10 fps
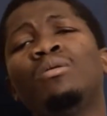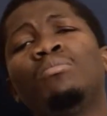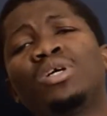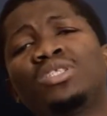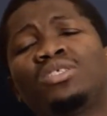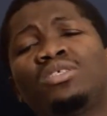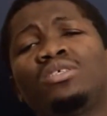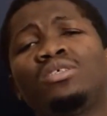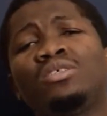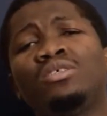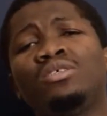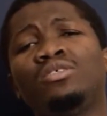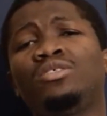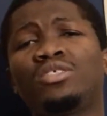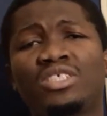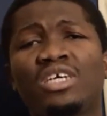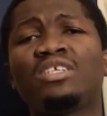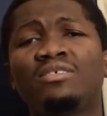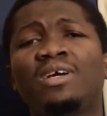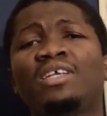But just get
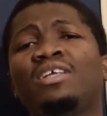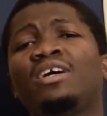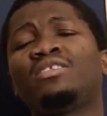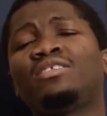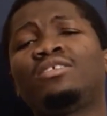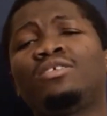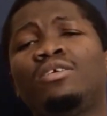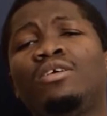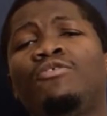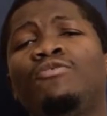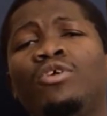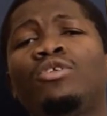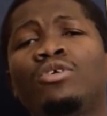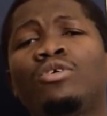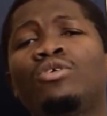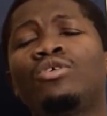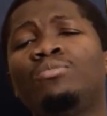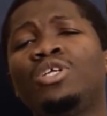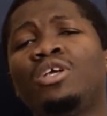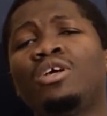it right that if you follow GoCode
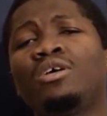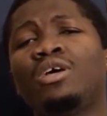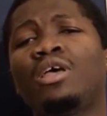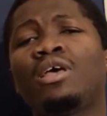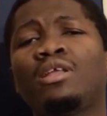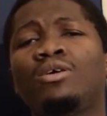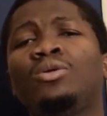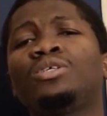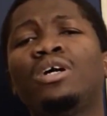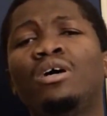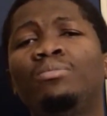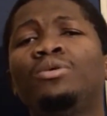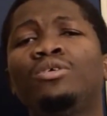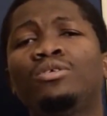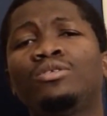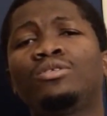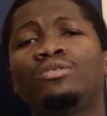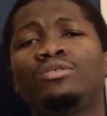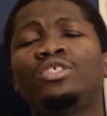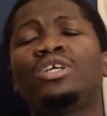Media, I can always help you
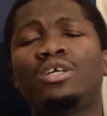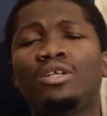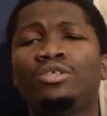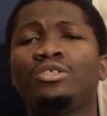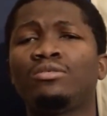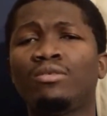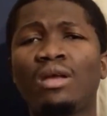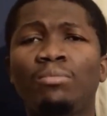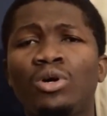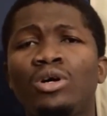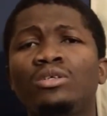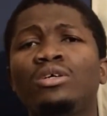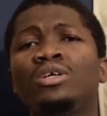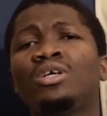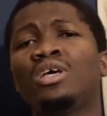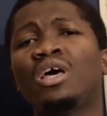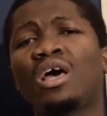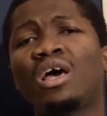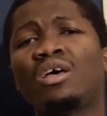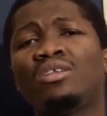to channel you to the right part.
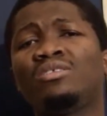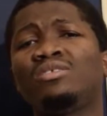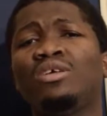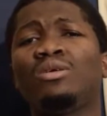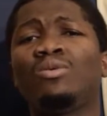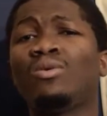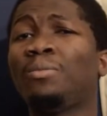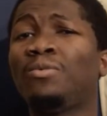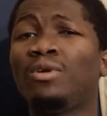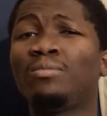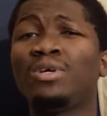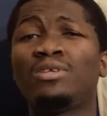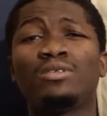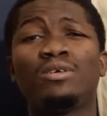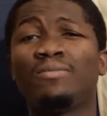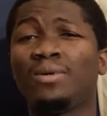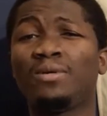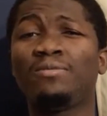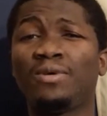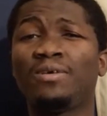And web development is not
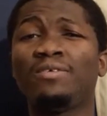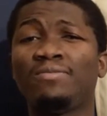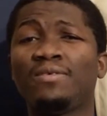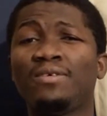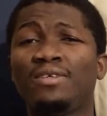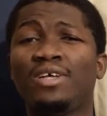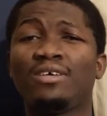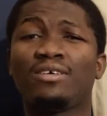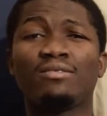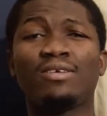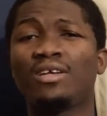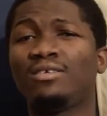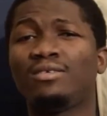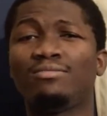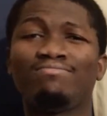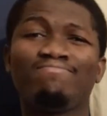very, very, very like, I don't know.